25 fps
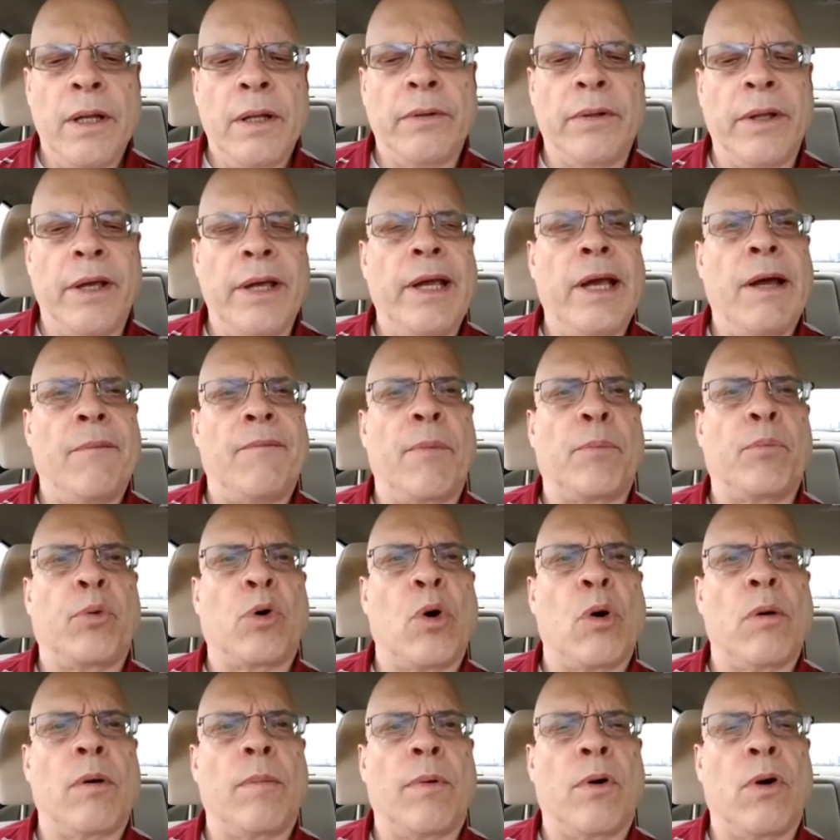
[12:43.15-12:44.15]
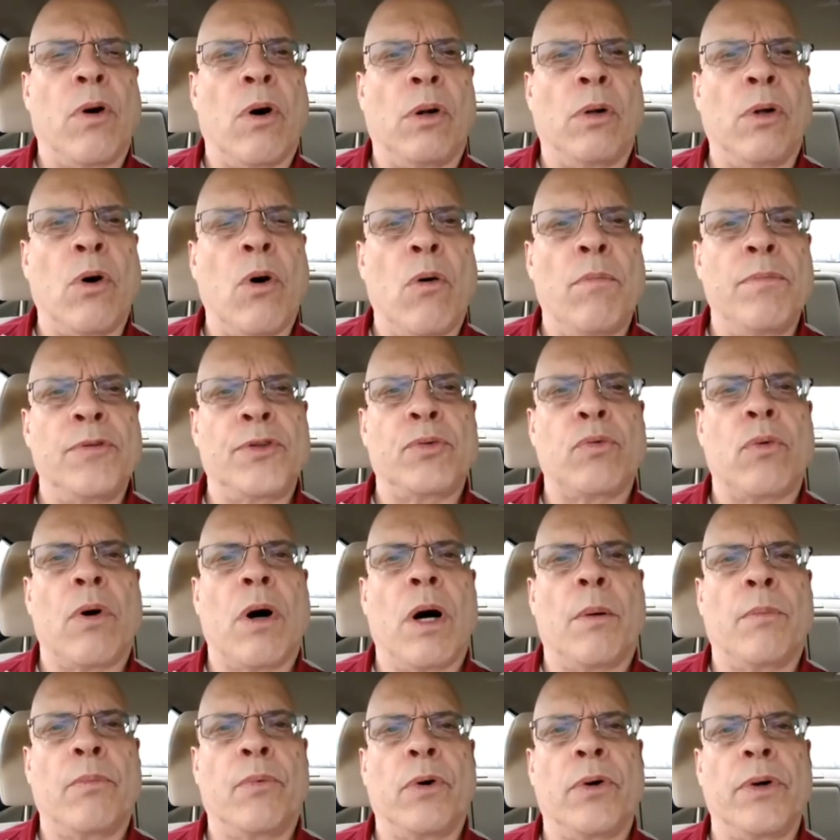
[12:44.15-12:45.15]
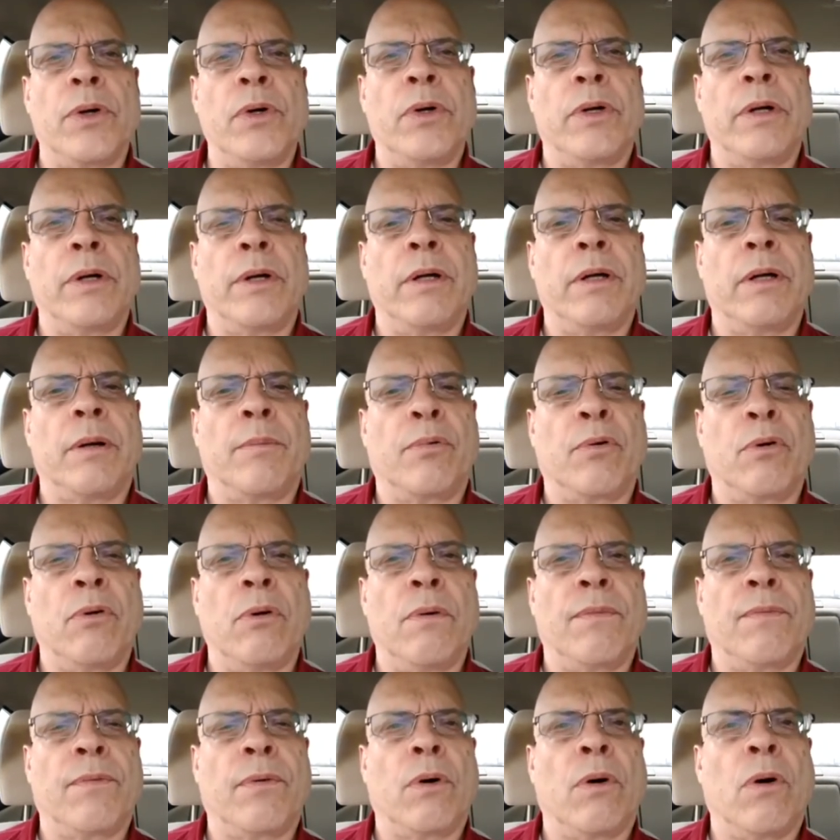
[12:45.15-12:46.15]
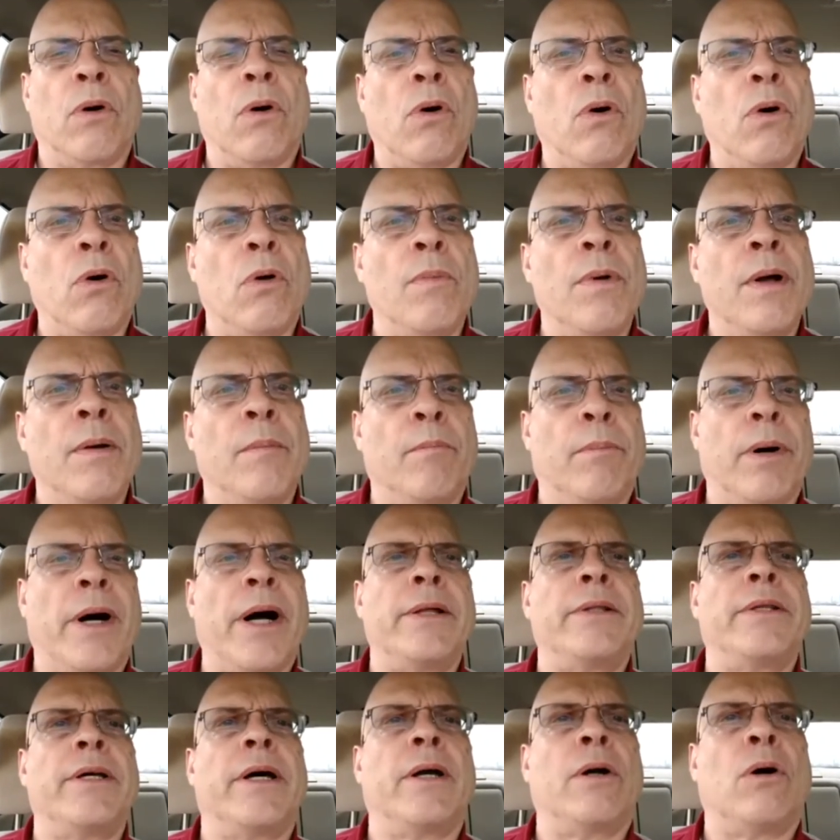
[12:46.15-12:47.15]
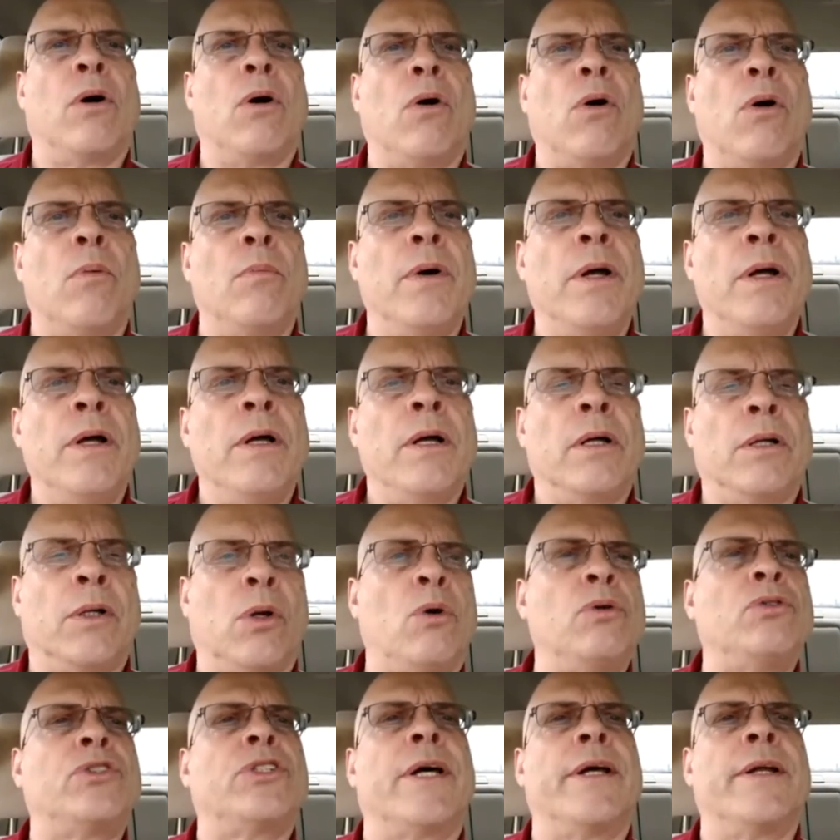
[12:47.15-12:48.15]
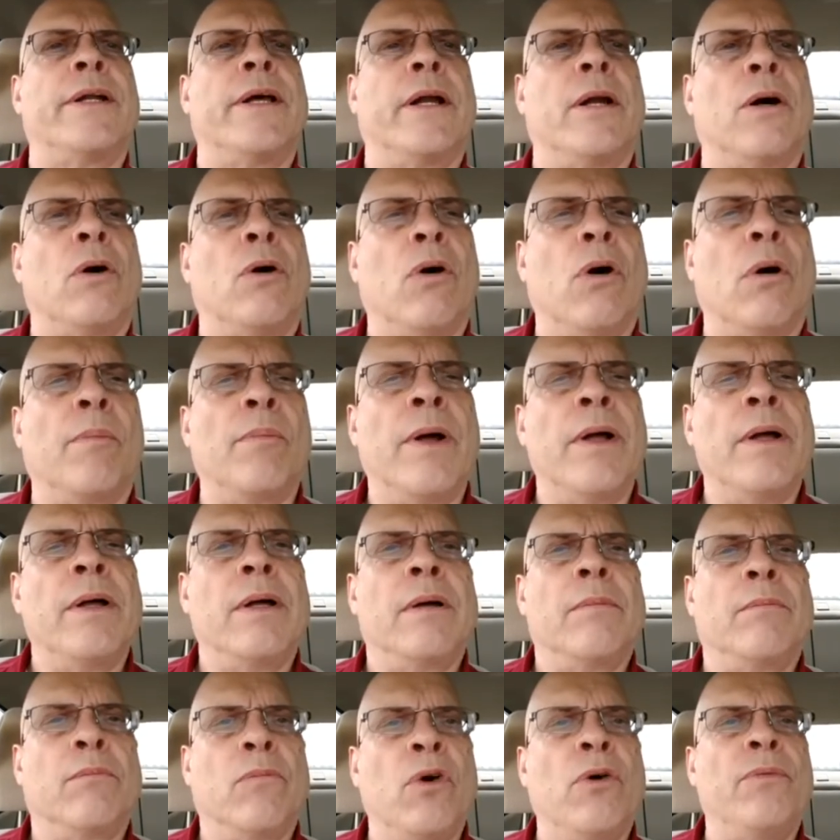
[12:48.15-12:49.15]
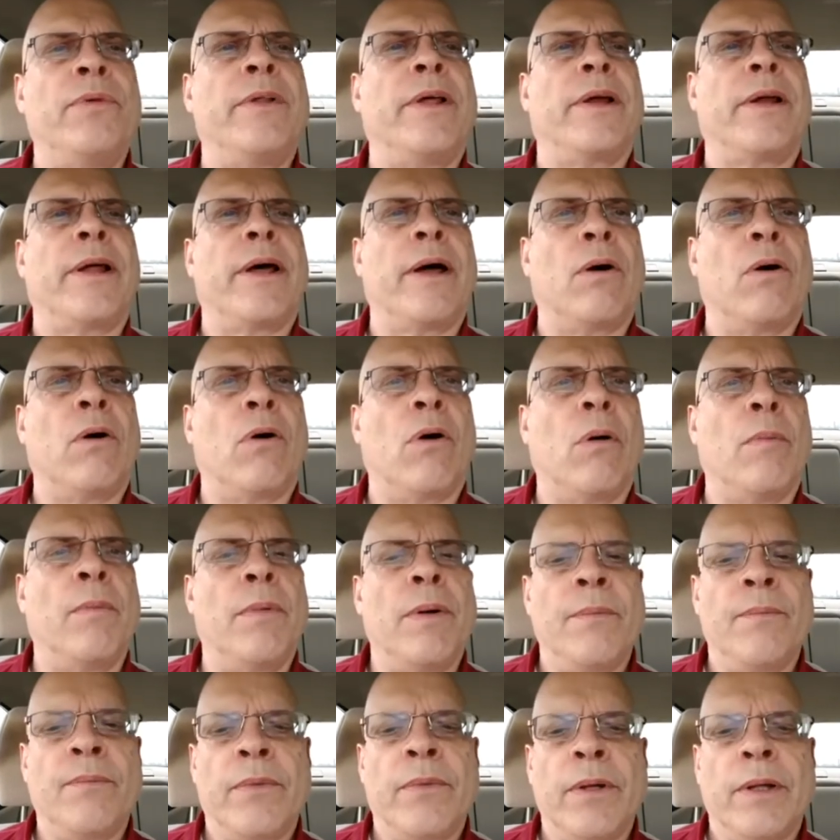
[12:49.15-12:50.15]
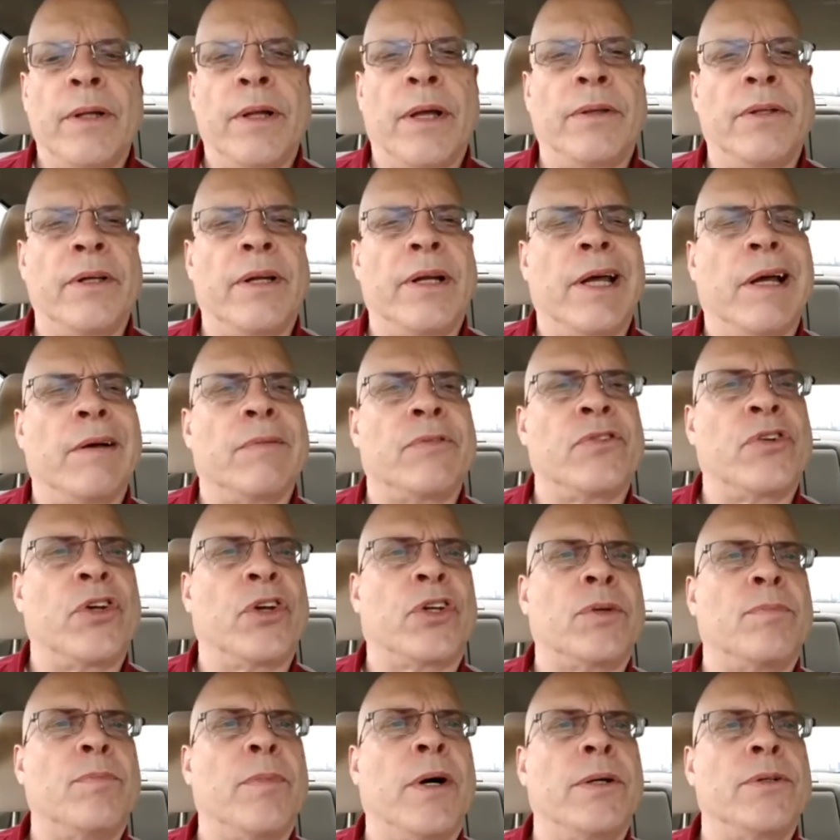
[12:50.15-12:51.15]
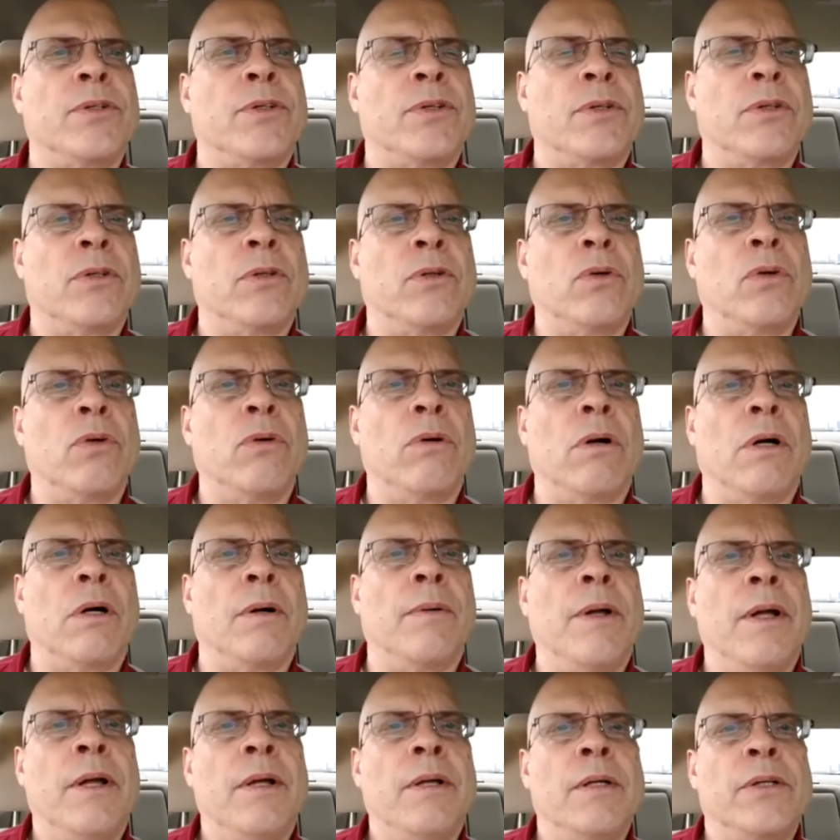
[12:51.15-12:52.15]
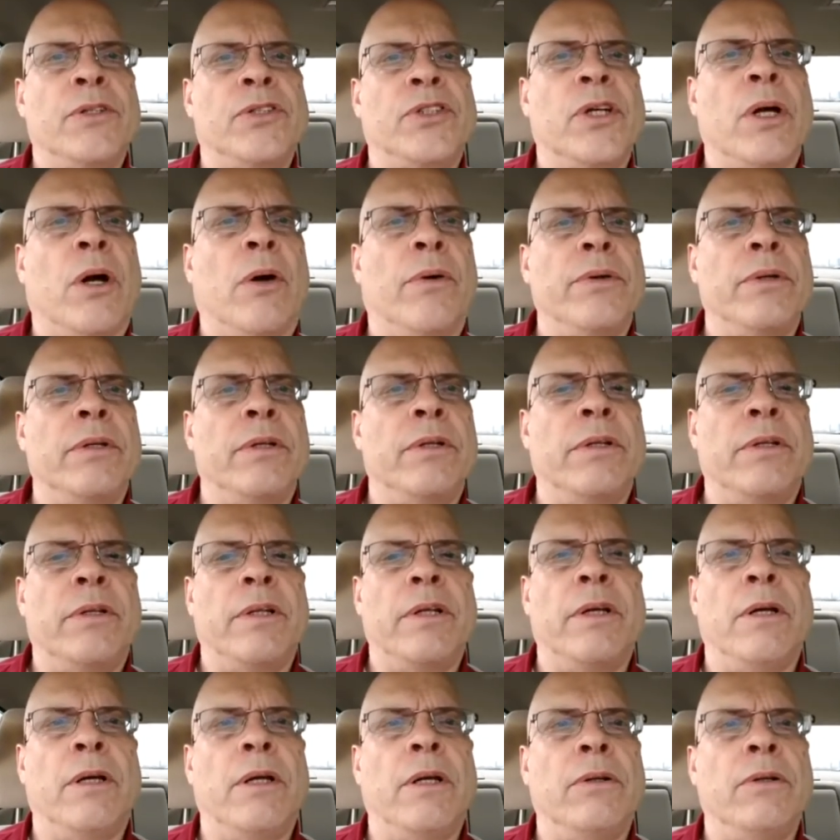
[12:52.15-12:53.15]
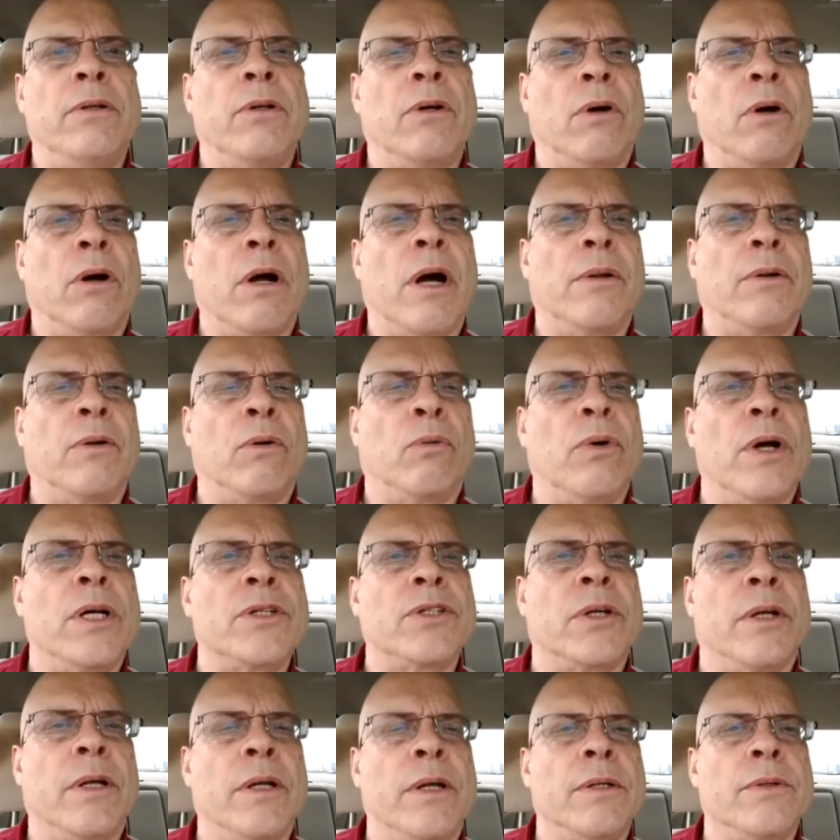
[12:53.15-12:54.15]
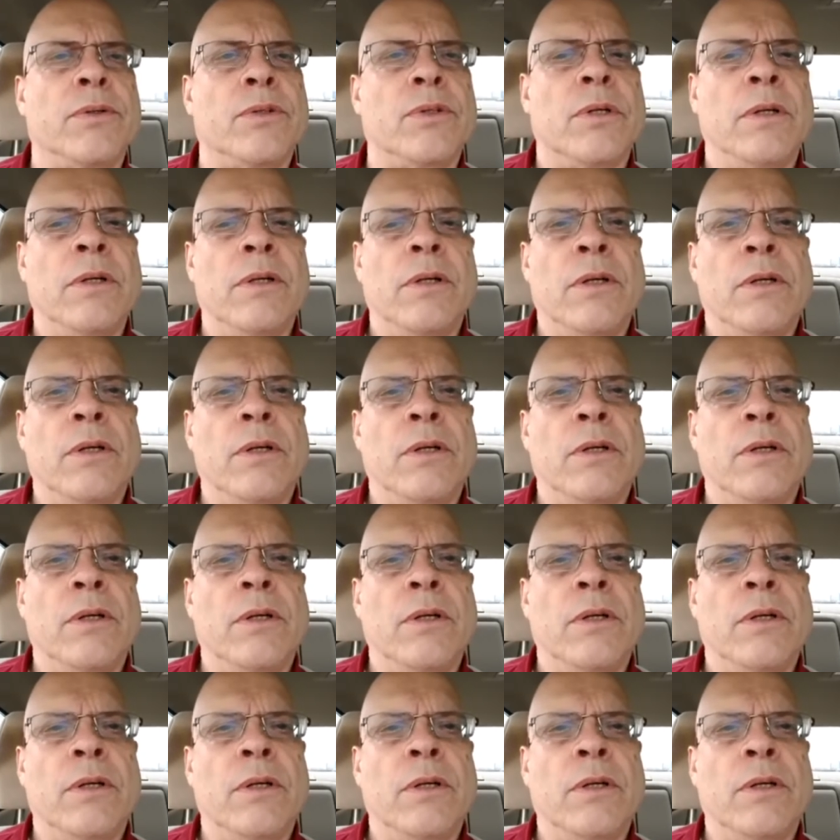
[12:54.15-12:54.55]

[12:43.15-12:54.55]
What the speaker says: They have a program called Home Swap where you can get approved for a home, buy that home, close on that home, move to that home, and then have 6 months to sell your other residence.